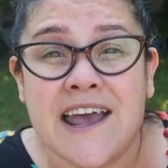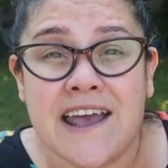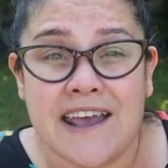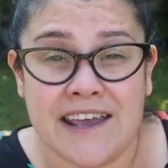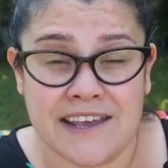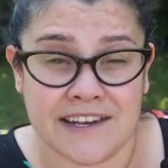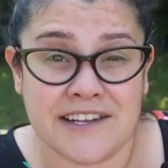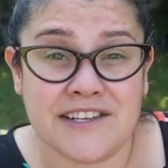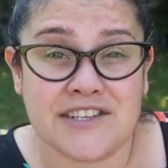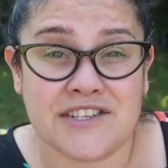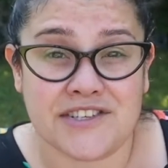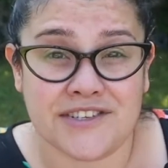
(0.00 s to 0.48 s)

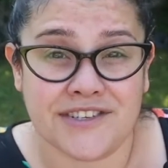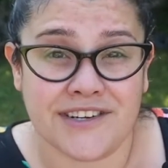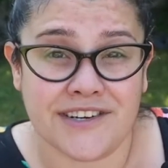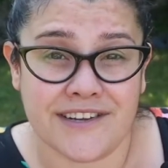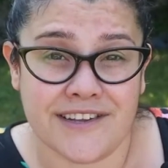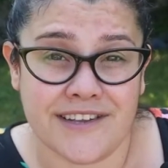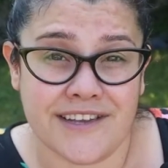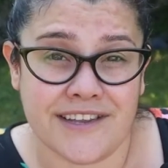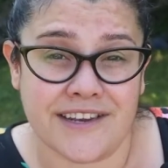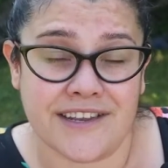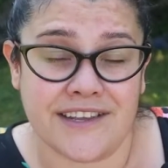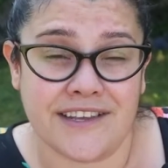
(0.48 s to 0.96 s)
and is
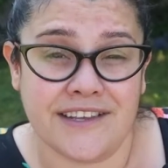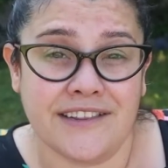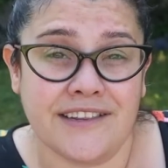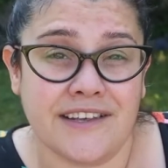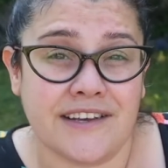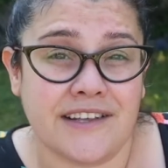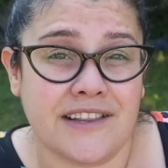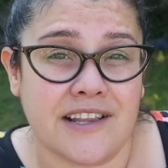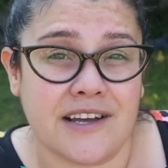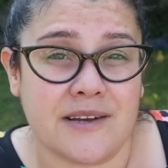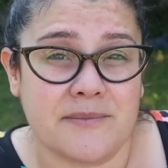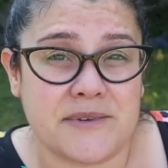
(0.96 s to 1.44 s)
targeting
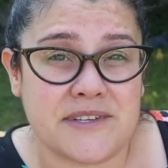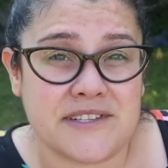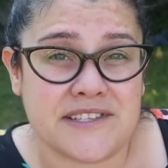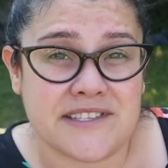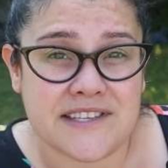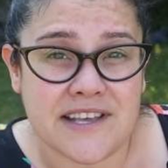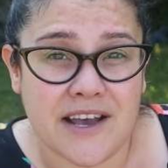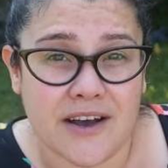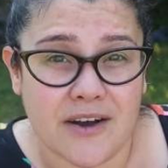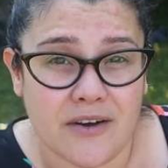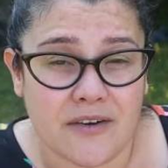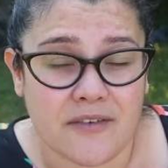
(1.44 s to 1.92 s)
the club
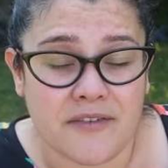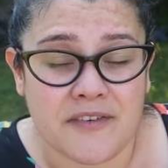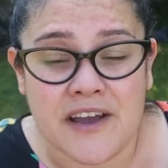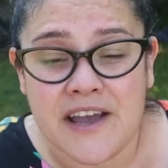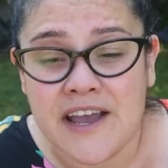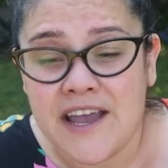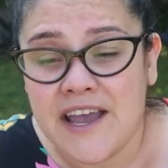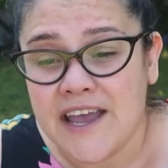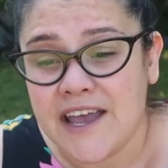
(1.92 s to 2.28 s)
itself.